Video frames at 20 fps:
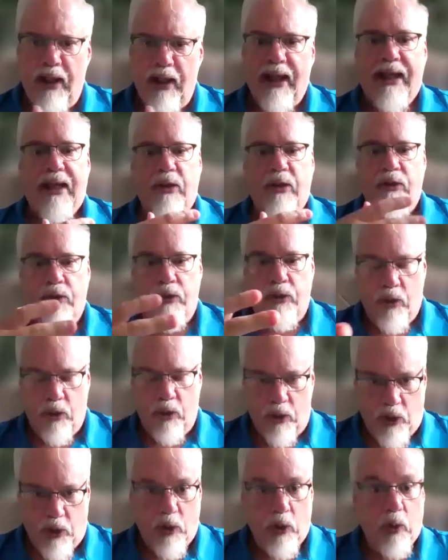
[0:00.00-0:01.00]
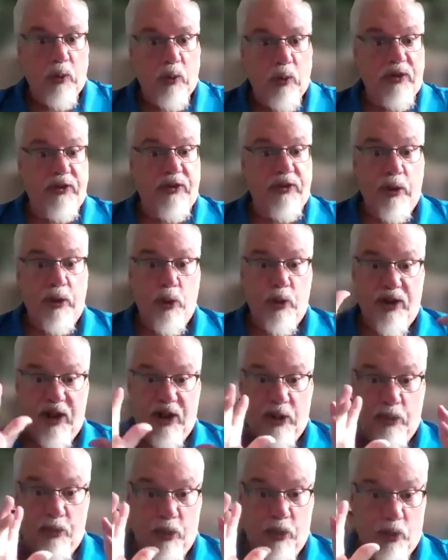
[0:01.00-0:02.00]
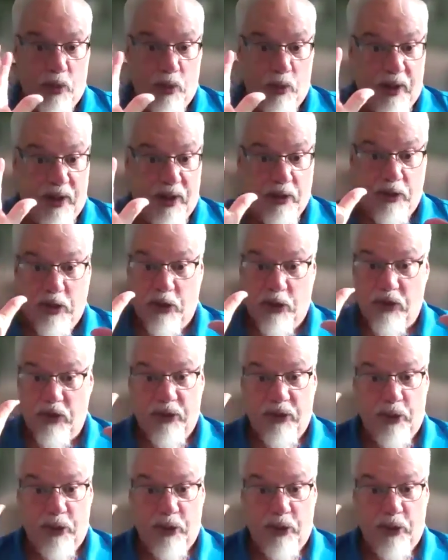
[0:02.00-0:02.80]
and get to know you and see who they can build around you.